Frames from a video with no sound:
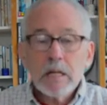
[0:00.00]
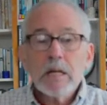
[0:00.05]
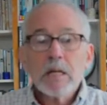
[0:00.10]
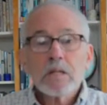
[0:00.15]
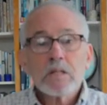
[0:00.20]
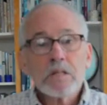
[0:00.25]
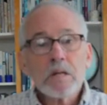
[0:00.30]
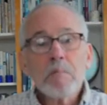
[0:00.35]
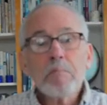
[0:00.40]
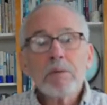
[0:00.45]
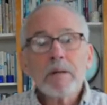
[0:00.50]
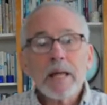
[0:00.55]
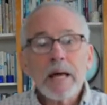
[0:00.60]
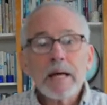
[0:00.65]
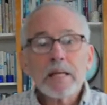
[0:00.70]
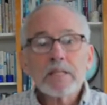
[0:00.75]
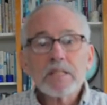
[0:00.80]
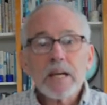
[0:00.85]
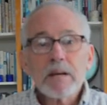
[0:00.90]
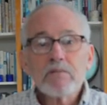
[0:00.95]
Some
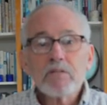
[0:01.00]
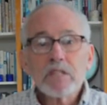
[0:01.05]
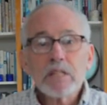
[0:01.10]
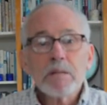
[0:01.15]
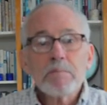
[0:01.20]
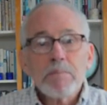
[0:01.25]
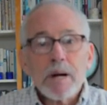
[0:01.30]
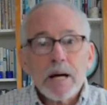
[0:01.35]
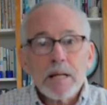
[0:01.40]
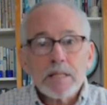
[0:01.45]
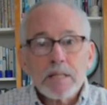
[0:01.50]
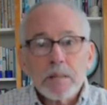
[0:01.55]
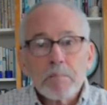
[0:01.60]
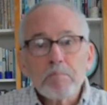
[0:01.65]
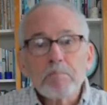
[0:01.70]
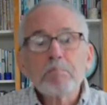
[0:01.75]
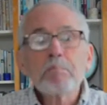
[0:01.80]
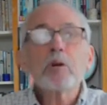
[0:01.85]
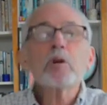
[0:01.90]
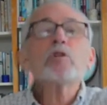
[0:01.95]
plants have seed pods that
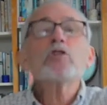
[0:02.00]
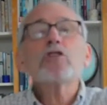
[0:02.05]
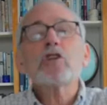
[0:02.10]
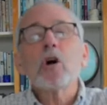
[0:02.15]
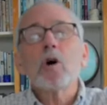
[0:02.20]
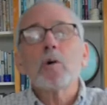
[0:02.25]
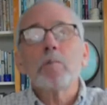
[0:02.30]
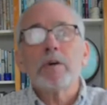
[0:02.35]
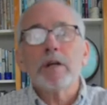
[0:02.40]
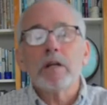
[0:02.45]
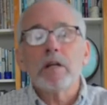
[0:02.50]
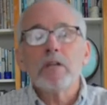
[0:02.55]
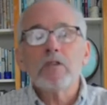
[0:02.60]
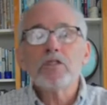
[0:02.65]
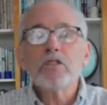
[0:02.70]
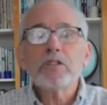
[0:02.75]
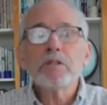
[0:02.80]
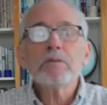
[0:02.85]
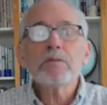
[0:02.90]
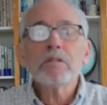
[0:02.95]
burst open and
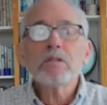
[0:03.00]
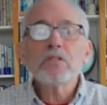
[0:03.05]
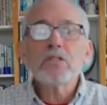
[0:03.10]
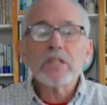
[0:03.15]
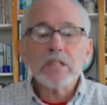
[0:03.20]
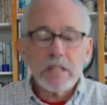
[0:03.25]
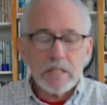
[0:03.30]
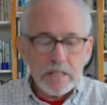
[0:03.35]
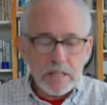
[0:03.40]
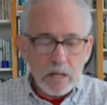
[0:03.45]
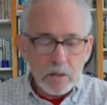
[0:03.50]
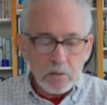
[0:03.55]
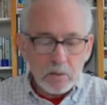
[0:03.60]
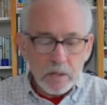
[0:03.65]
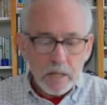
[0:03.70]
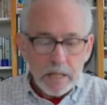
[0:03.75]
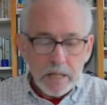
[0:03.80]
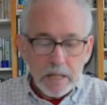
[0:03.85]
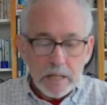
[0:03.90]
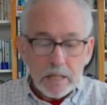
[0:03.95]
shoot the seeds out.
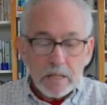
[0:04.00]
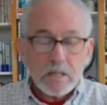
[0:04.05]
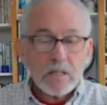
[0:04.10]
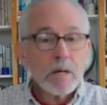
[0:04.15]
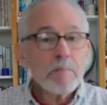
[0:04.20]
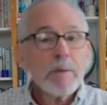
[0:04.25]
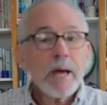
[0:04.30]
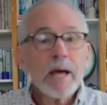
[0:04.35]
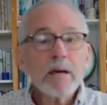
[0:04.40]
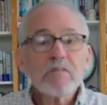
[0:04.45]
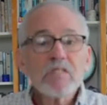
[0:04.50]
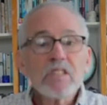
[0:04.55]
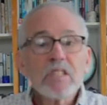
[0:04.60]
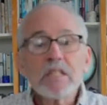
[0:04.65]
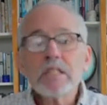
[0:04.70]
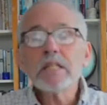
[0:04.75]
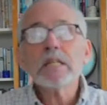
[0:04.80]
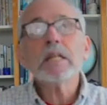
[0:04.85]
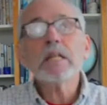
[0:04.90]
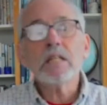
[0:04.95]
Some have
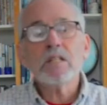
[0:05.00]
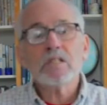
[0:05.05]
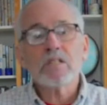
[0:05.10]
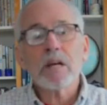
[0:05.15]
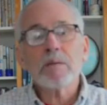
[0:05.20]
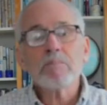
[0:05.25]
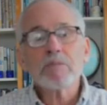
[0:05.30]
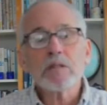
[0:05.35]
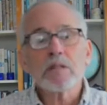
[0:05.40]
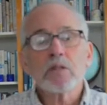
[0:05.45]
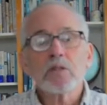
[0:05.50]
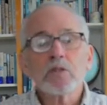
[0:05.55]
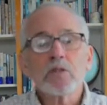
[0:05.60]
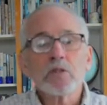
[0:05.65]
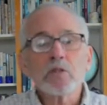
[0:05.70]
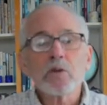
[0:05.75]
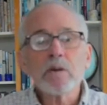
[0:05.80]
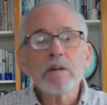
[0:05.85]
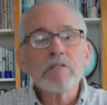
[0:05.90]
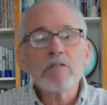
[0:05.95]
sticky
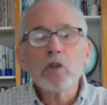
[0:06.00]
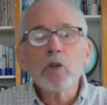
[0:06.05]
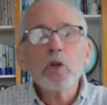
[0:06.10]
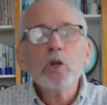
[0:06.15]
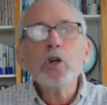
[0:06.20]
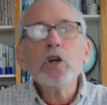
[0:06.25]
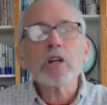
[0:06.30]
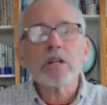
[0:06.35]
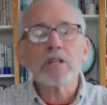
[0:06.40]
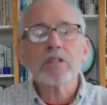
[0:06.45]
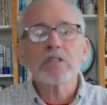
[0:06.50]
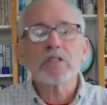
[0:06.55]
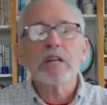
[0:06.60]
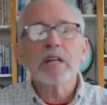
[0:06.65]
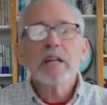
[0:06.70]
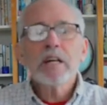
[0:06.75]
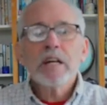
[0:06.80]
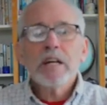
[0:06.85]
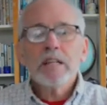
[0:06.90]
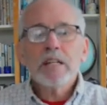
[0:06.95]
substances or even hooks
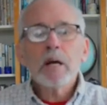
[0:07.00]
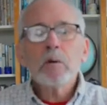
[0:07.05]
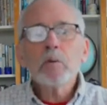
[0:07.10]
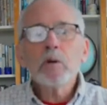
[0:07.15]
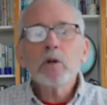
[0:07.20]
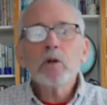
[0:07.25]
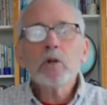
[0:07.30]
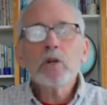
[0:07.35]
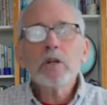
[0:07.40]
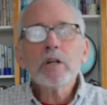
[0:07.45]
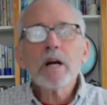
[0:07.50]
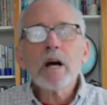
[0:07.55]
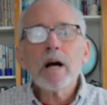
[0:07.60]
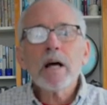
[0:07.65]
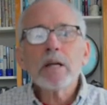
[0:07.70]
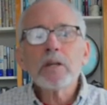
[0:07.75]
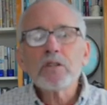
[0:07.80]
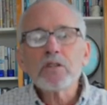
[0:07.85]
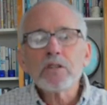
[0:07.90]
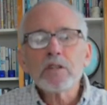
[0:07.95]
that will hook
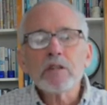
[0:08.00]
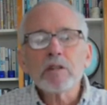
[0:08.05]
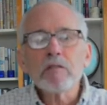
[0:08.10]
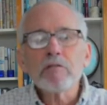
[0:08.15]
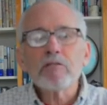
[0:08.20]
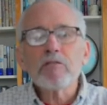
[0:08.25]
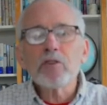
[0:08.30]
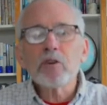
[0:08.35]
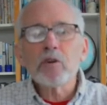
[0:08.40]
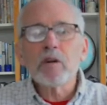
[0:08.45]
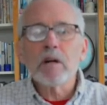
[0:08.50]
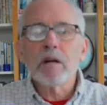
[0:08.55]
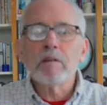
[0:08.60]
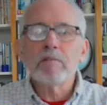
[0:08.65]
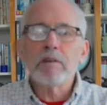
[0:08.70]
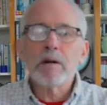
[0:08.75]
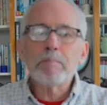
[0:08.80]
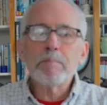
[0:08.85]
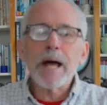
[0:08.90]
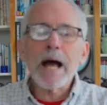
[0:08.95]
onto the fur
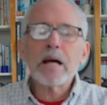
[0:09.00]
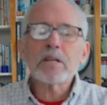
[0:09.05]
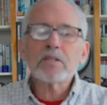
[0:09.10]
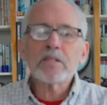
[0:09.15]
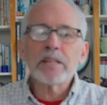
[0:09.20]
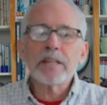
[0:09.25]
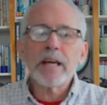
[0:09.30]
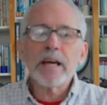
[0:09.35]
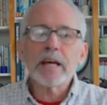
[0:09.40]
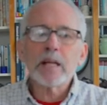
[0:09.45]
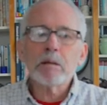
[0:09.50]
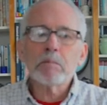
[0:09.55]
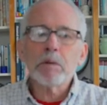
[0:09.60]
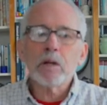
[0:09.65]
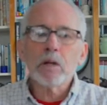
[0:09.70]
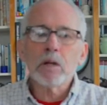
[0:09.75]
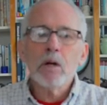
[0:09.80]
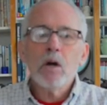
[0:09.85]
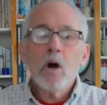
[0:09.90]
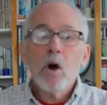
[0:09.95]
of a passing
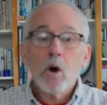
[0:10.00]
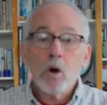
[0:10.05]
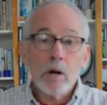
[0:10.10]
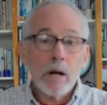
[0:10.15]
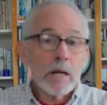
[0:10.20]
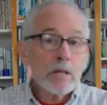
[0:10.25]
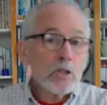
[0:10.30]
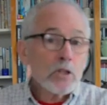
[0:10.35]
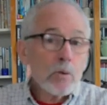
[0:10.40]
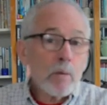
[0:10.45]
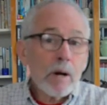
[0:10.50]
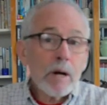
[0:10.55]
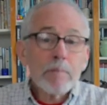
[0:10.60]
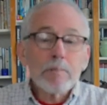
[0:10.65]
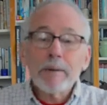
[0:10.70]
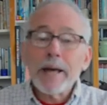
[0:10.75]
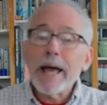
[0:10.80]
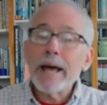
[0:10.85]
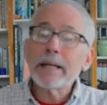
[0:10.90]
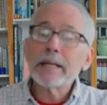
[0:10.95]
animal or onto our
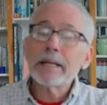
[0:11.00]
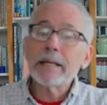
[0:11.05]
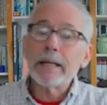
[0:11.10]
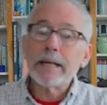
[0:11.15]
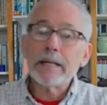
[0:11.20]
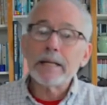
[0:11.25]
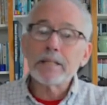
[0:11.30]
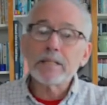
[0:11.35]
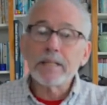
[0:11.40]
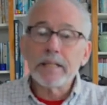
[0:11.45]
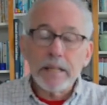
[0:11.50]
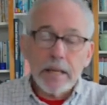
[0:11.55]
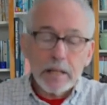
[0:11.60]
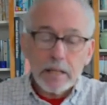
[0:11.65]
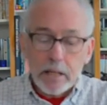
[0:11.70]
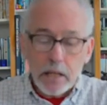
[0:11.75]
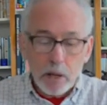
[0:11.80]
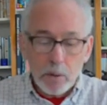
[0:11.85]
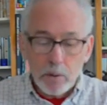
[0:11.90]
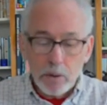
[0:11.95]
pant legs and
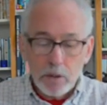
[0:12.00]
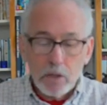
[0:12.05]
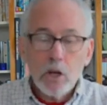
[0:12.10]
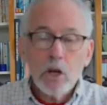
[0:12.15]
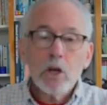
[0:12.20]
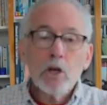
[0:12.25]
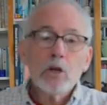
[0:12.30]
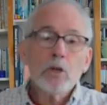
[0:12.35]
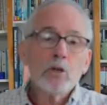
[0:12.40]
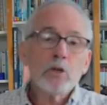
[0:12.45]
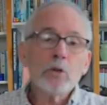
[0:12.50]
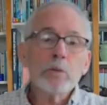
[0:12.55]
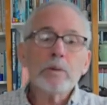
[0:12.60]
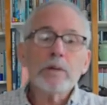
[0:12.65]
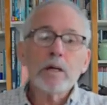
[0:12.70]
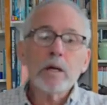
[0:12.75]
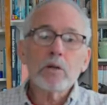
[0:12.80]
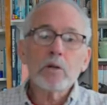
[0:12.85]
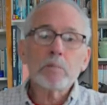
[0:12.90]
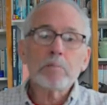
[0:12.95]
get carried to
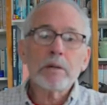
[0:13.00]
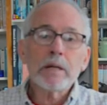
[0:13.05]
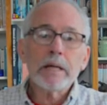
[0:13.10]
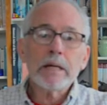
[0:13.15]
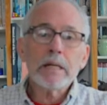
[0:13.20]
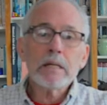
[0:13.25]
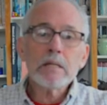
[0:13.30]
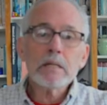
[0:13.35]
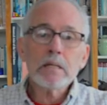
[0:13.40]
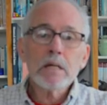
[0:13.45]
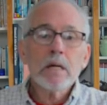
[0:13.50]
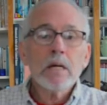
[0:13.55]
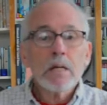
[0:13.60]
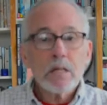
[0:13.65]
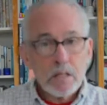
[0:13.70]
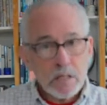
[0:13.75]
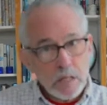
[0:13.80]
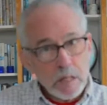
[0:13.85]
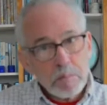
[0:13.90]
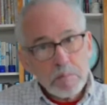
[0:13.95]
another place.
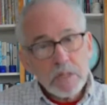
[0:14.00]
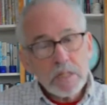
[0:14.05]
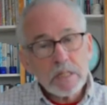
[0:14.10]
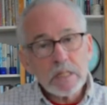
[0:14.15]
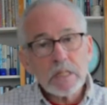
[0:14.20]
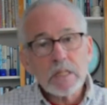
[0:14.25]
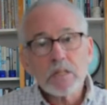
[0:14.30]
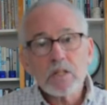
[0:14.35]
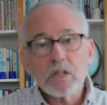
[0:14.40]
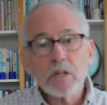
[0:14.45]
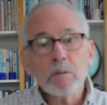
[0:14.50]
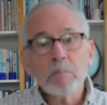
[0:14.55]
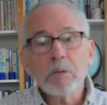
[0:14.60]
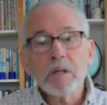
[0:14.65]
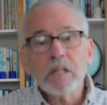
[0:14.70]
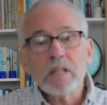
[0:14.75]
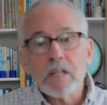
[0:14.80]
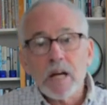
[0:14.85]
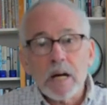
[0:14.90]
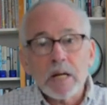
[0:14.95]
Some seeds can
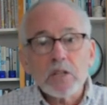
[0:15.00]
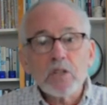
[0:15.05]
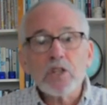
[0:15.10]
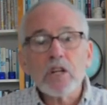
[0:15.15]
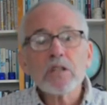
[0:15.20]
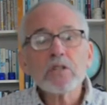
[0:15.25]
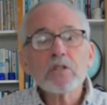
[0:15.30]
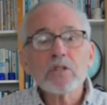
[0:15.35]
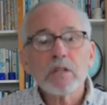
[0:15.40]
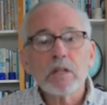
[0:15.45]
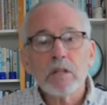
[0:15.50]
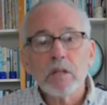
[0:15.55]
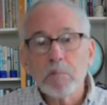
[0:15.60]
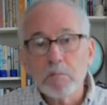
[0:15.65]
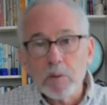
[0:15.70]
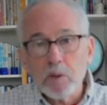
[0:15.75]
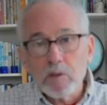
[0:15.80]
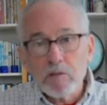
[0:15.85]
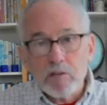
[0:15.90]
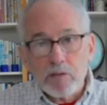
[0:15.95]
be digested and
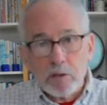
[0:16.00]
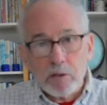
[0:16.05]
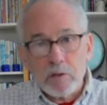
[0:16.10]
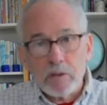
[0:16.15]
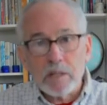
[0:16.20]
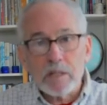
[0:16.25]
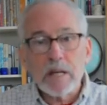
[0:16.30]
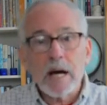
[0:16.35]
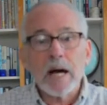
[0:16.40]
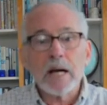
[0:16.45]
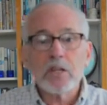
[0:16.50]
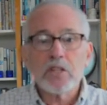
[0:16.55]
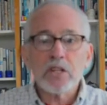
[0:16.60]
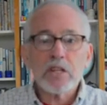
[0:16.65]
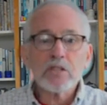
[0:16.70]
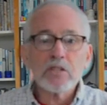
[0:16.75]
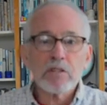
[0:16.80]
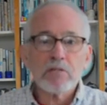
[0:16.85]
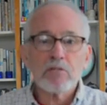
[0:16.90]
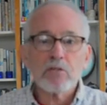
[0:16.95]
move through the
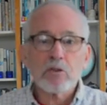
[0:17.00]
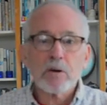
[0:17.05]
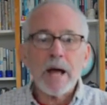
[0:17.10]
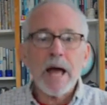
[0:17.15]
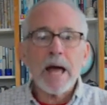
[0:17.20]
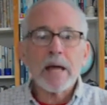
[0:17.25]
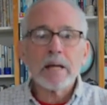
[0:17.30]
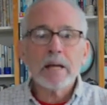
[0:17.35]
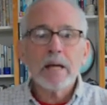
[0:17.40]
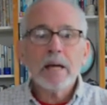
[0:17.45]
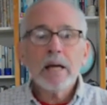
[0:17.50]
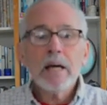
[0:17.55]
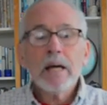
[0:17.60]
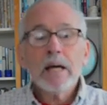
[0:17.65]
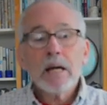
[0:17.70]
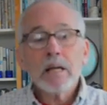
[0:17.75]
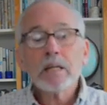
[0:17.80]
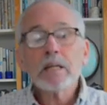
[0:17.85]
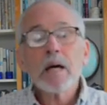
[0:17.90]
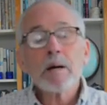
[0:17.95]
digestive tract
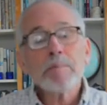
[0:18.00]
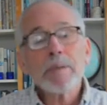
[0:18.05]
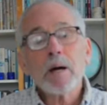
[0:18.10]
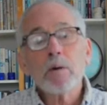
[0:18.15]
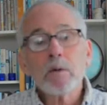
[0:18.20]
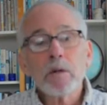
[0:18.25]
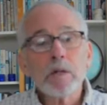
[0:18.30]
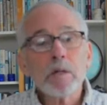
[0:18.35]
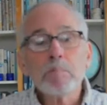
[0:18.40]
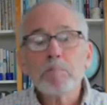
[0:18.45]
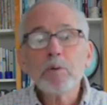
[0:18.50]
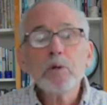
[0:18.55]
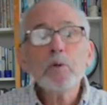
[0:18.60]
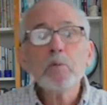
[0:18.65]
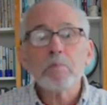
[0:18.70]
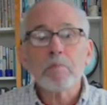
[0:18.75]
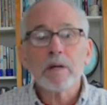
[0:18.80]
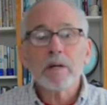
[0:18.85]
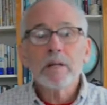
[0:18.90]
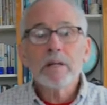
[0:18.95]
and come out in the
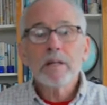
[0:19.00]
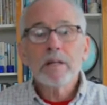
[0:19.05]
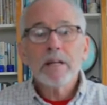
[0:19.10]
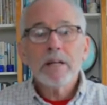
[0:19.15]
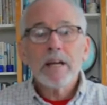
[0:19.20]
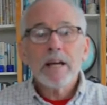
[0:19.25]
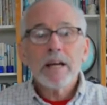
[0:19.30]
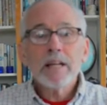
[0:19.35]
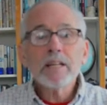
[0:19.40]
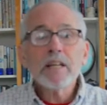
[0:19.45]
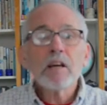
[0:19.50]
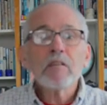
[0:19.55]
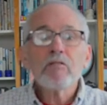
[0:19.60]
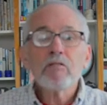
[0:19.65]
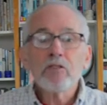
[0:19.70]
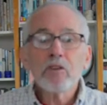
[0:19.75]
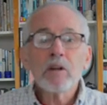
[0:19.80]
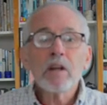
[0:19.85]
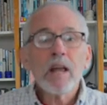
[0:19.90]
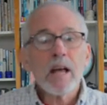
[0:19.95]
poop and get
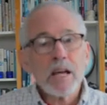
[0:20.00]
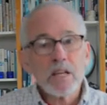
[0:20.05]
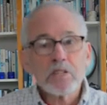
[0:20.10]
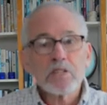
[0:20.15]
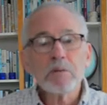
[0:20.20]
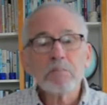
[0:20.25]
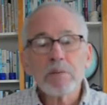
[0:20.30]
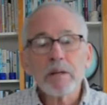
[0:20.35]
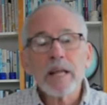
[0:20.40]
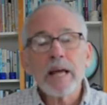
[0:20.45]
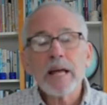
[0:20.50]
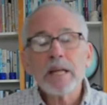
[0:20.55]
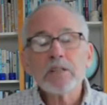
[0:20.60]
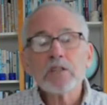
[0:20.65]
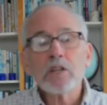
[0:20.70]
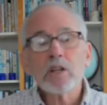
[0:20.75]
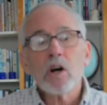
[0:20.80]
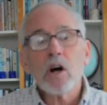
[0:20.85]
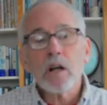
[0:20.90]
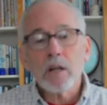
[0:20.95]
fertilized and
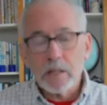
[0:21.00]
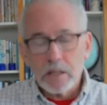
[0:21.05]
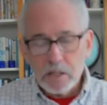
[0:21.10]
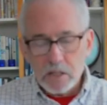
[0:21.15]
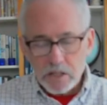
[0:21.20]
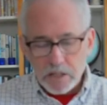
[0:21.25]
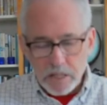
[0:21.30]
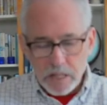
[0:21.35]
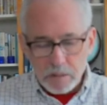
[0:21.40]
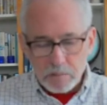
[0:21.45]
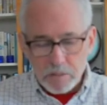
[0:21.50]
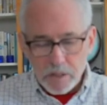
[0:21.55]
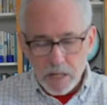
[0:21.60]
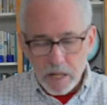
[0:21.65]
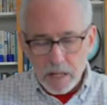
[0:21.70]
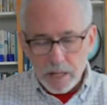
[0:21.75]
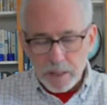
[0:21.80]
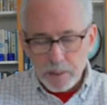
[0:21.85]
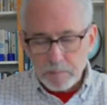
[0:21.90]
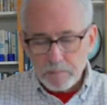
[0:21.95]
planted all at the same
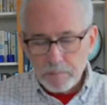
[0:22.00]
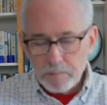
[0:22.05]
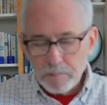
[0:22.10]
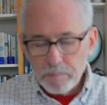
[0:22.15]
time.